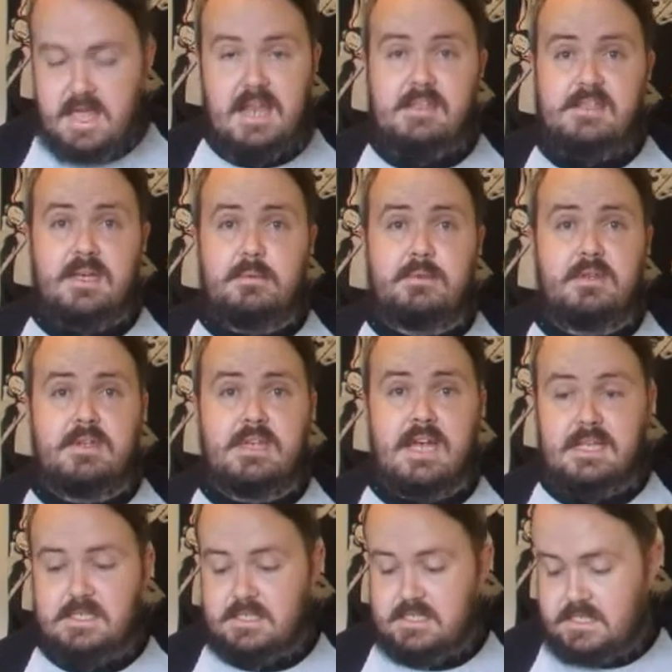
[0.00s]
That is
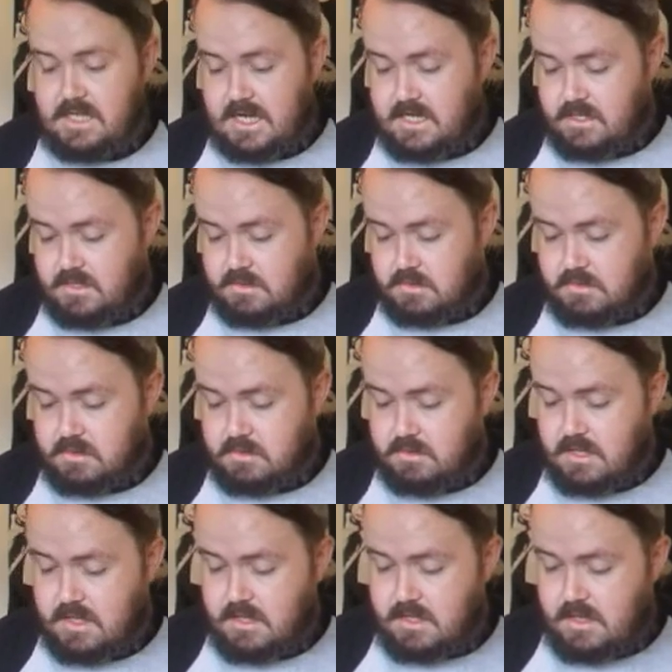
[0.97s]
absolutely outstanding. There's
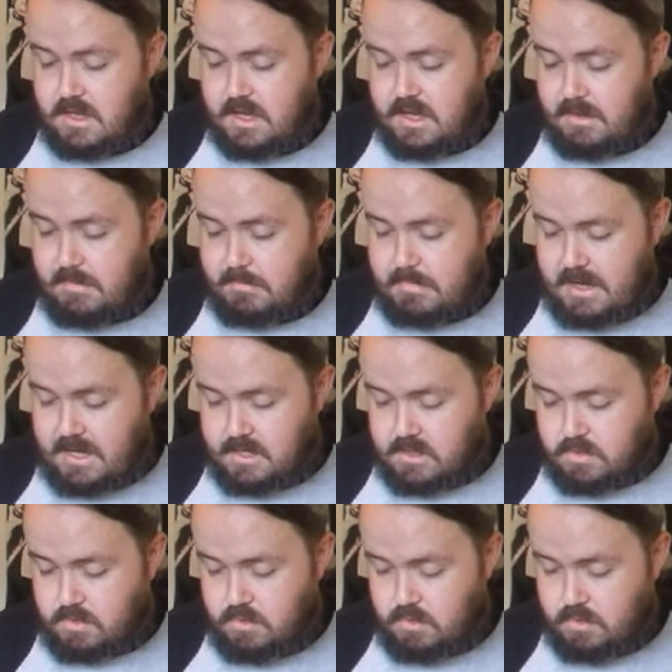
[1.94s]
also another
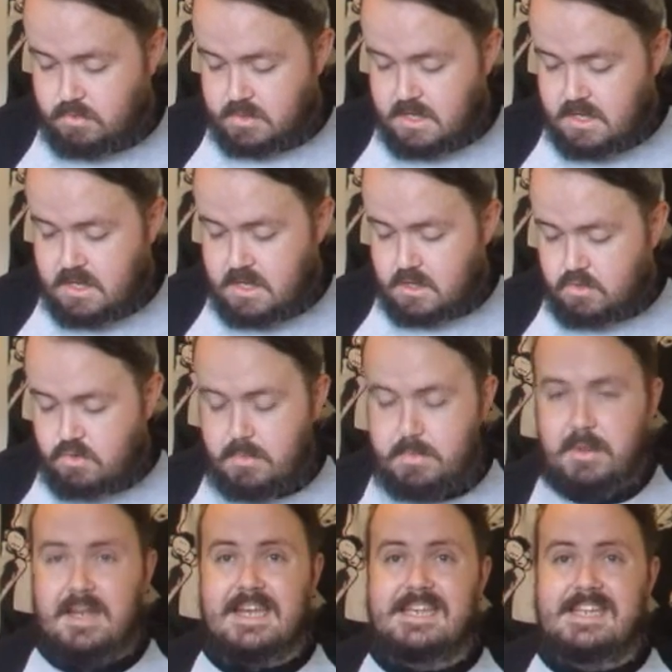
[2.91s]
band called
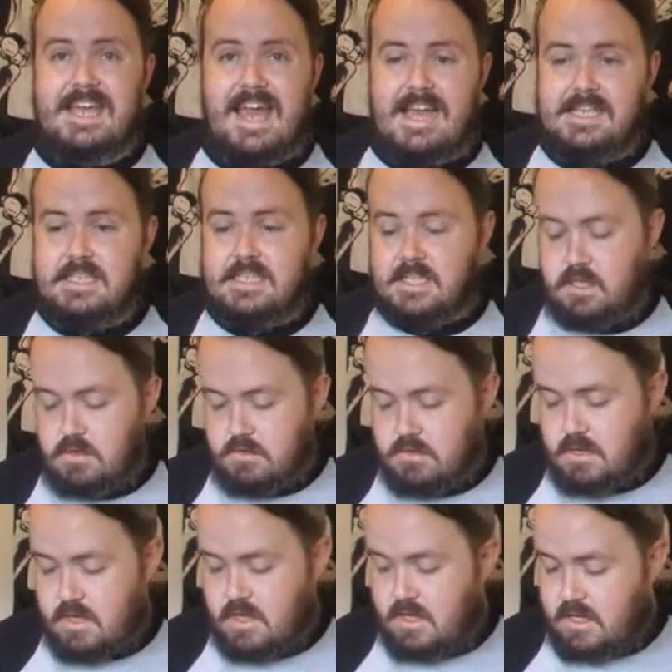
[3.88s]
Cripple and
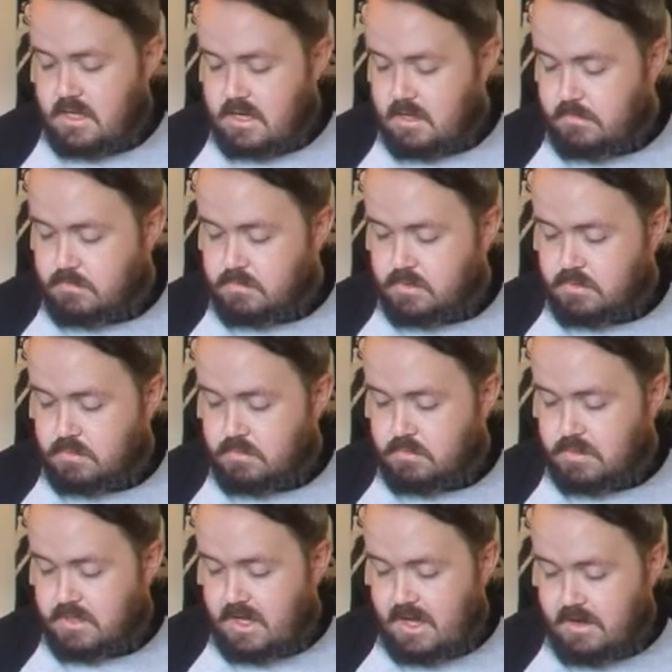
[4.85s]
Casio, an album
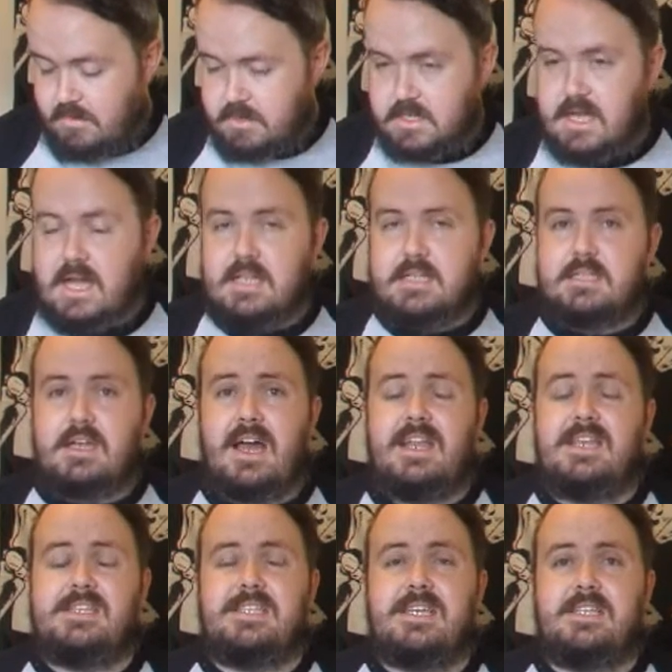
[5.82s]
called With High Regards.
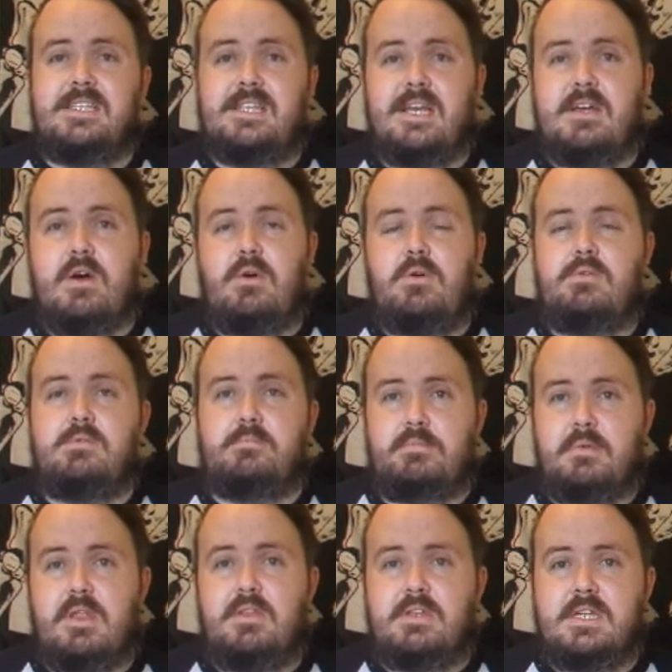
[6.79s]
Kind of sounds like
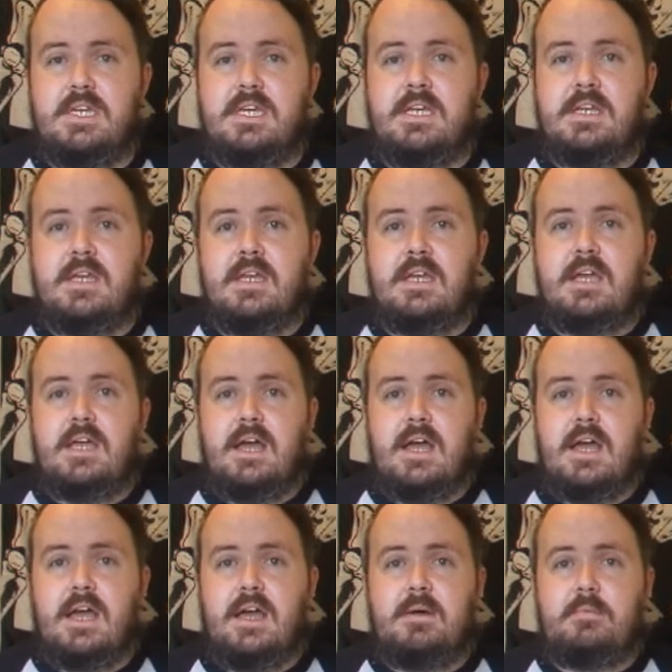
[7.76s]
old Blondie
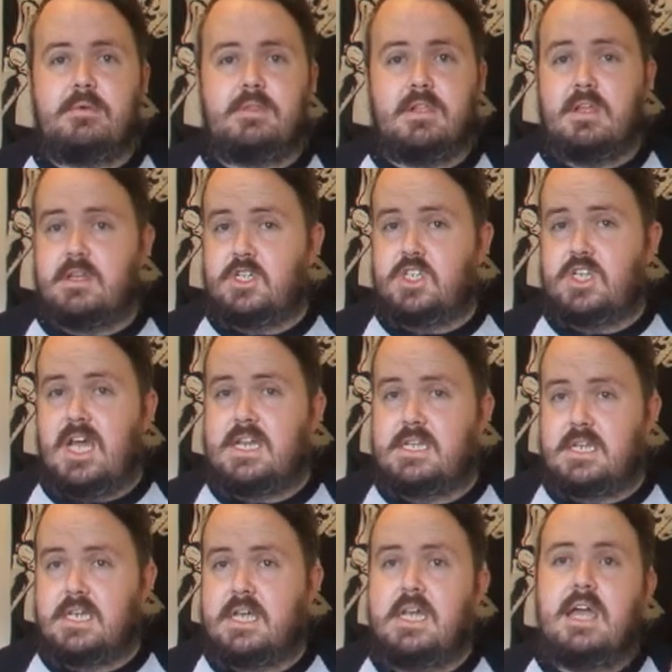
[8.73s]
with a lot of
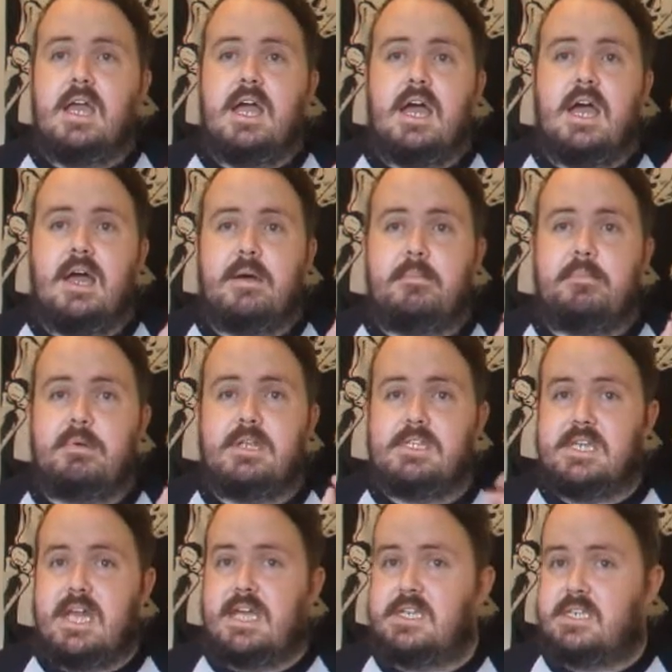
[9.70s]
shouting, but
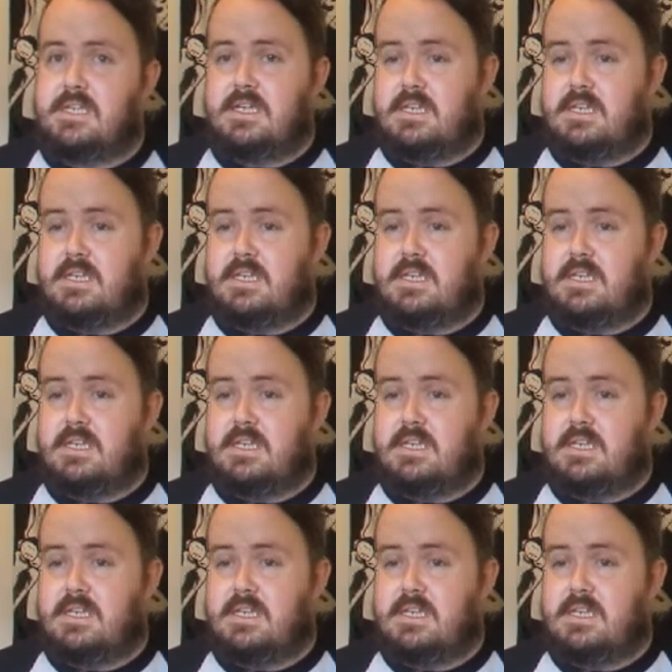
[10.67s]
it's